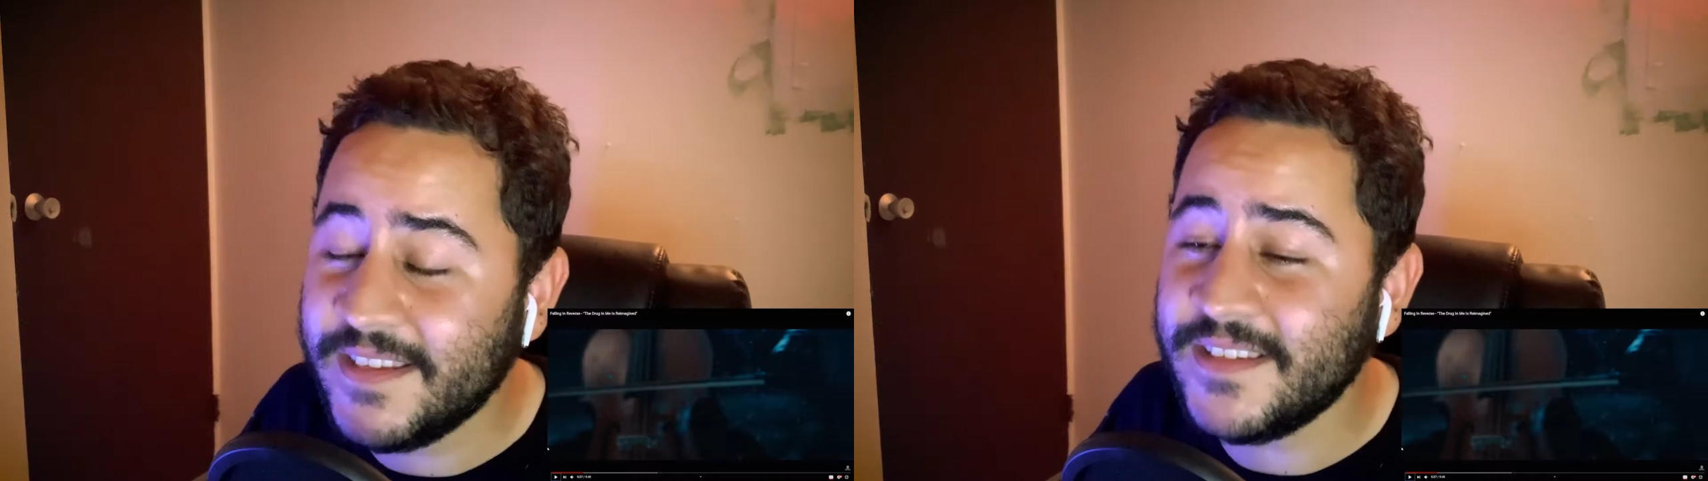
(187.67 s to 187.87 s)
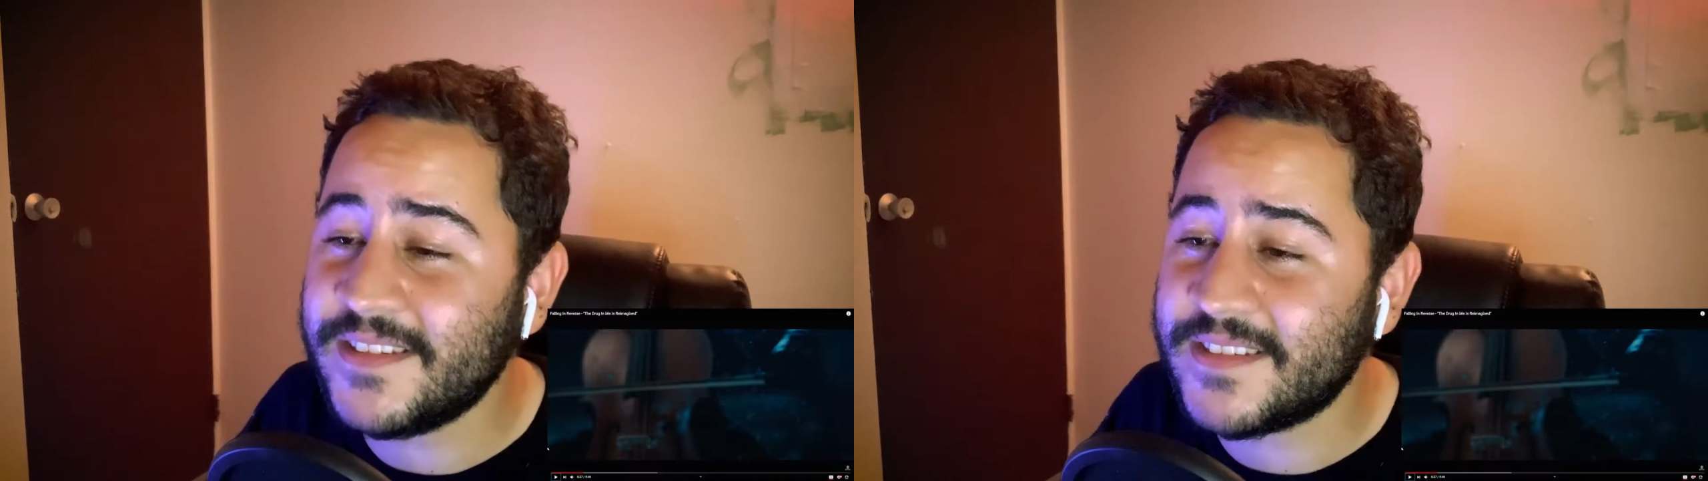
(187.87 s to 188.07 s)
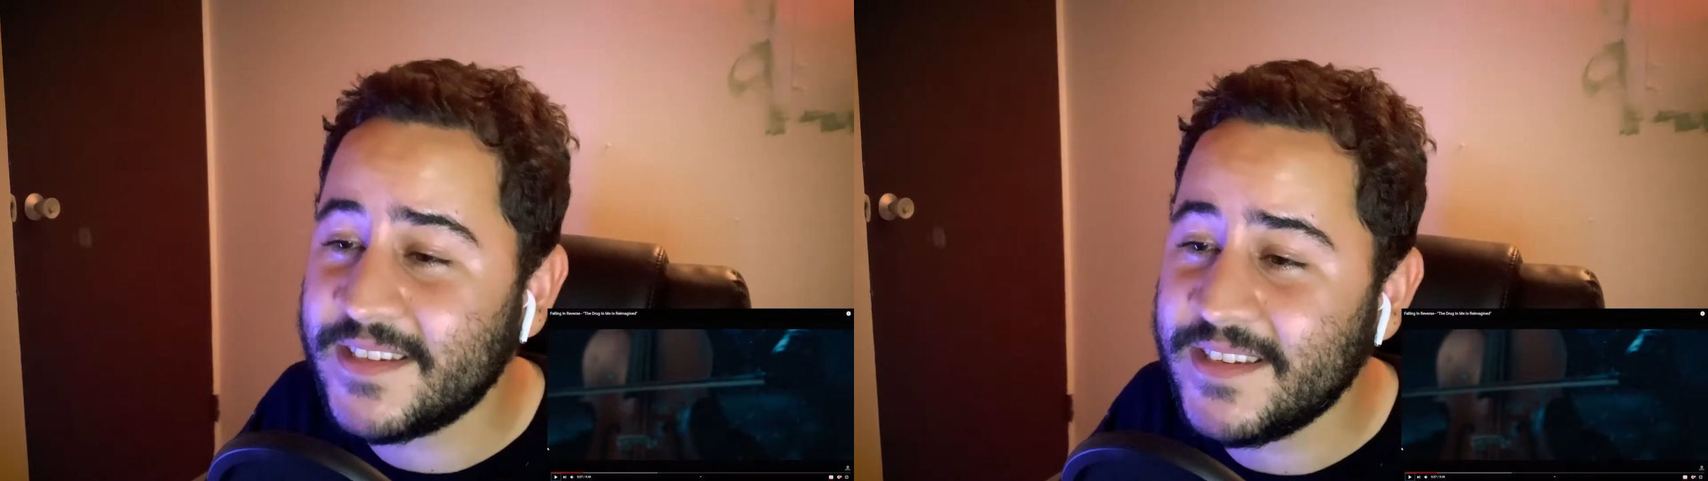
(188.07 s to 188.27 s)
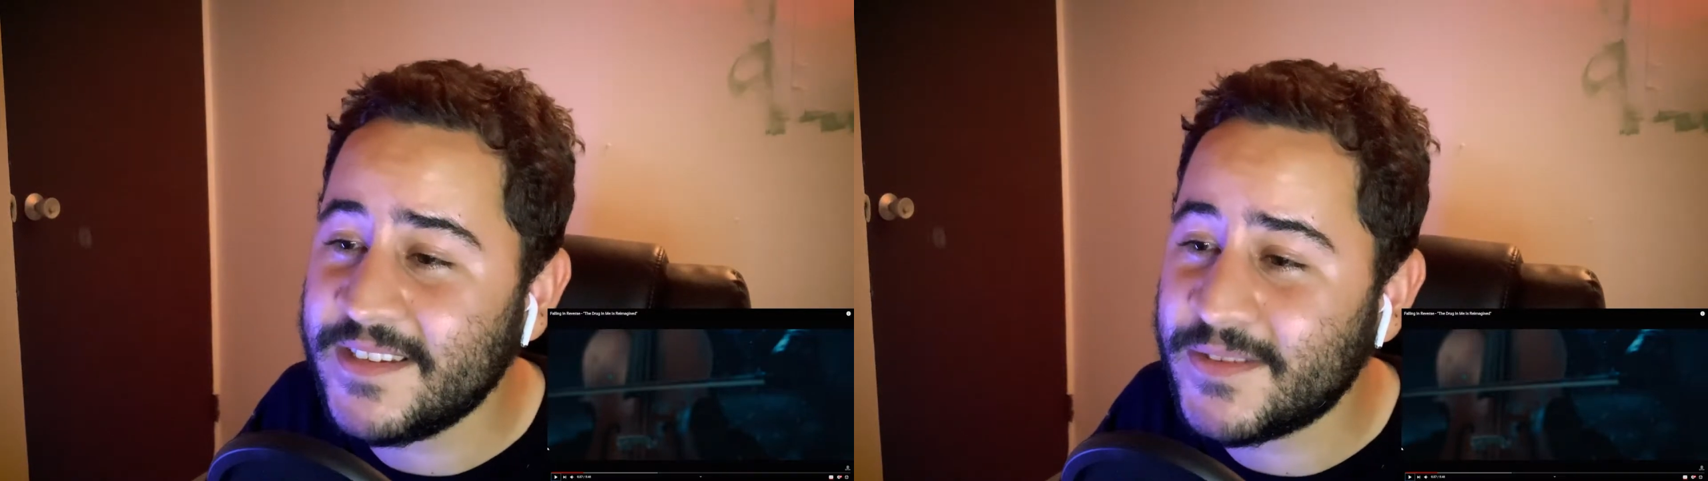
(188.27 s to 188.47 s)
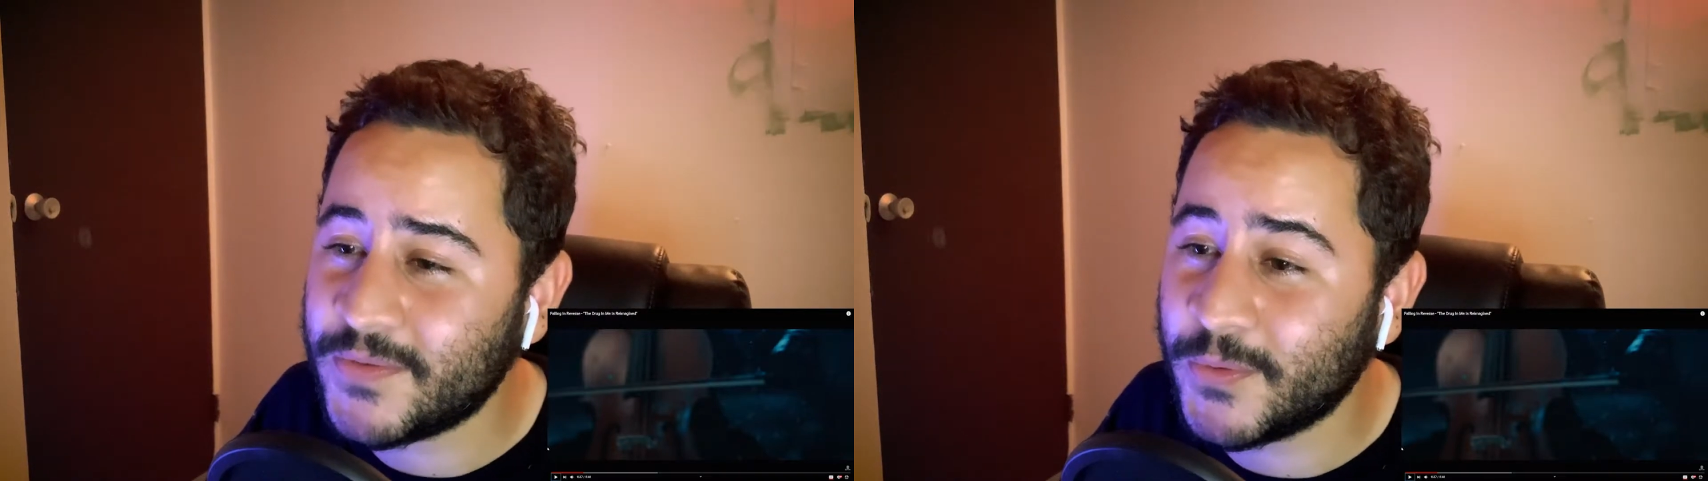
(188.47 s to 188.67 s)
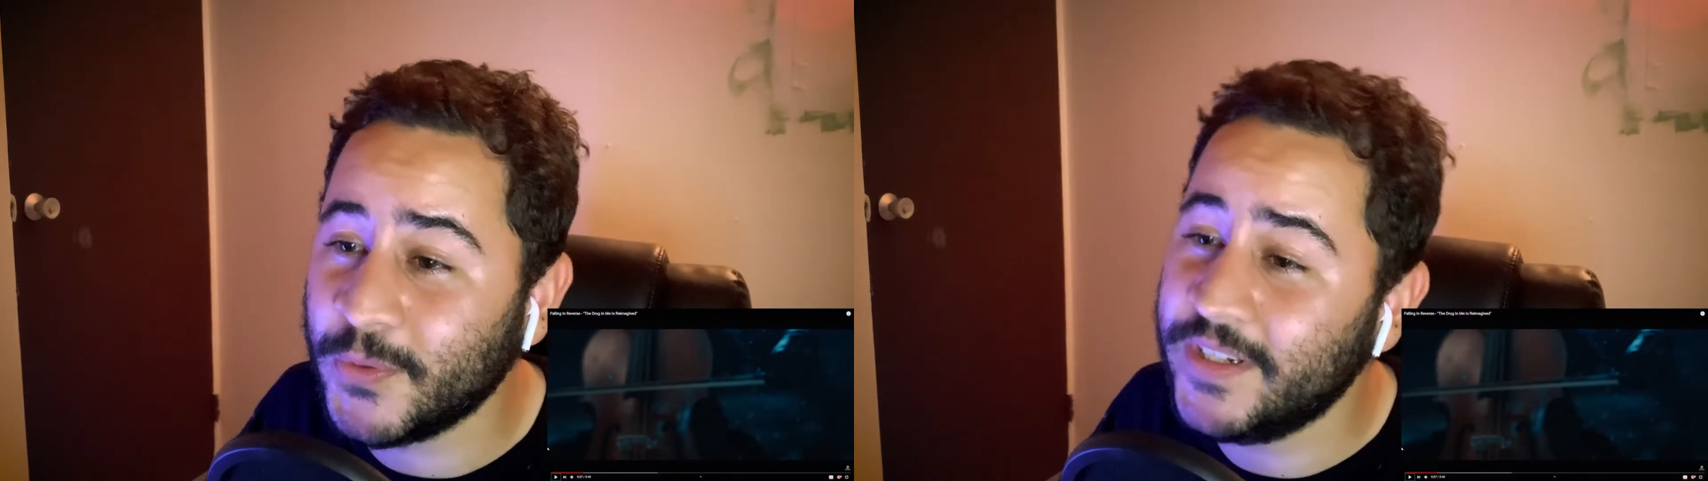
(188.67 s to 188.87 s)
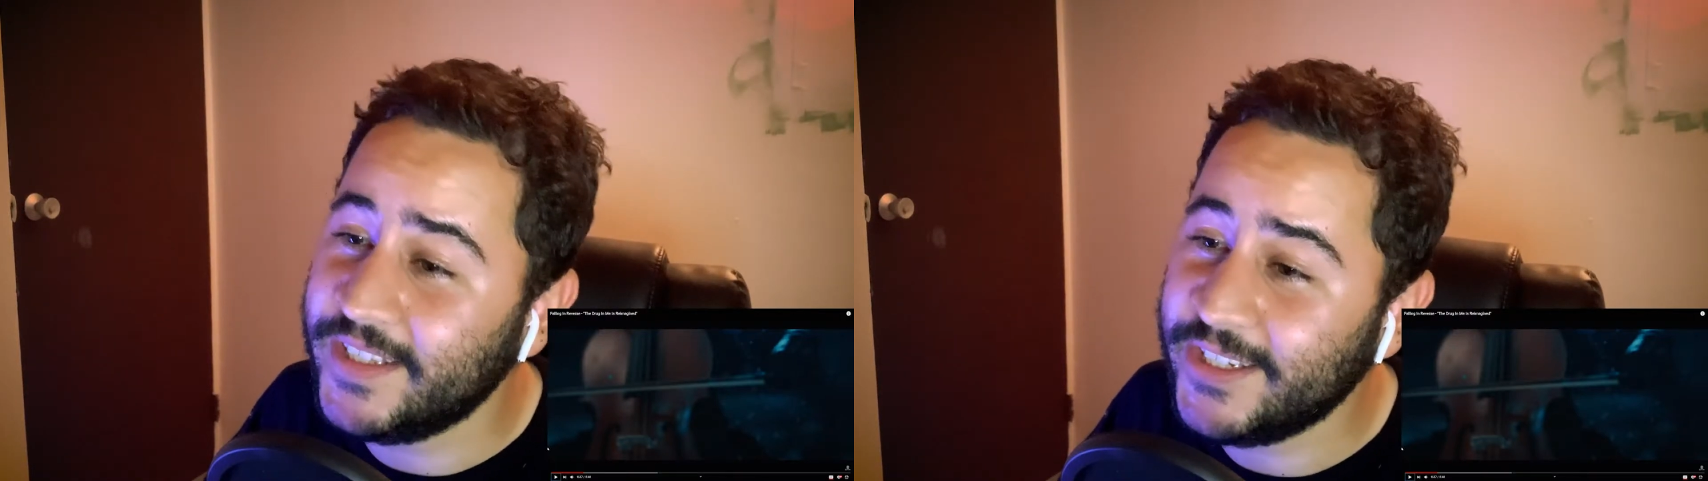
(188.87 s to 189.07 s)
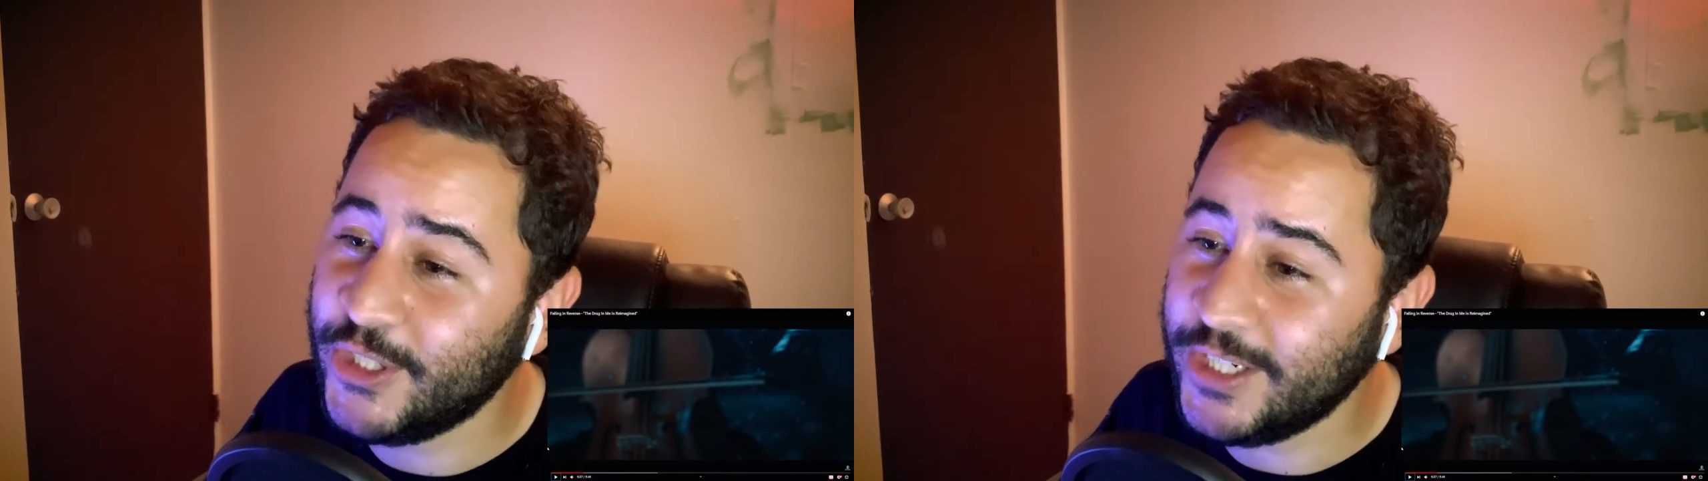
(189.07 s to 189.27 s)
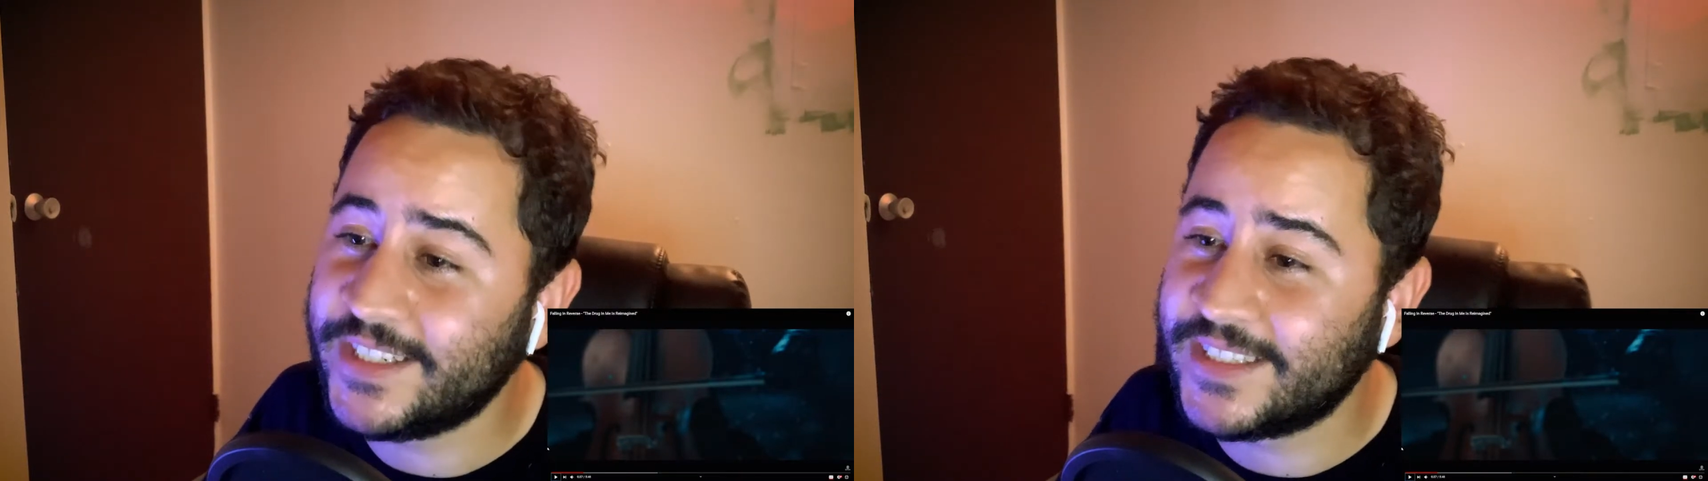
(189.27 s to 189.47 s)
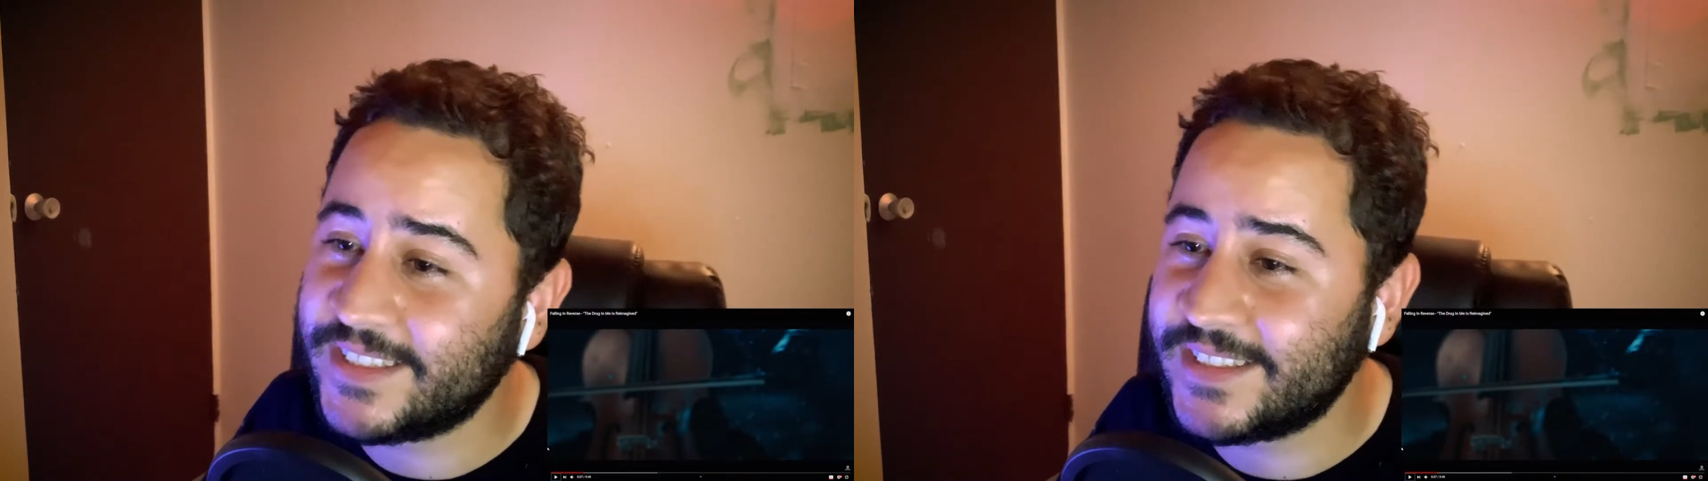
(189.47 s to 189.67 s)
This is really
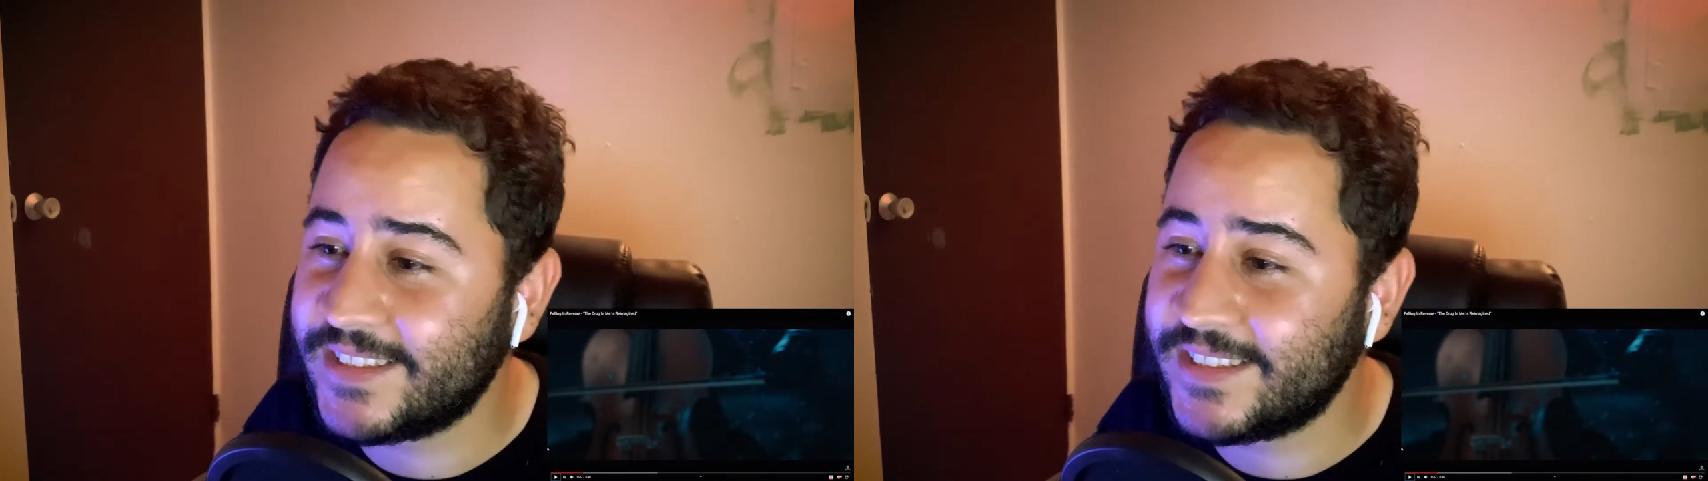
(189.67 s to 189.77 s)
good.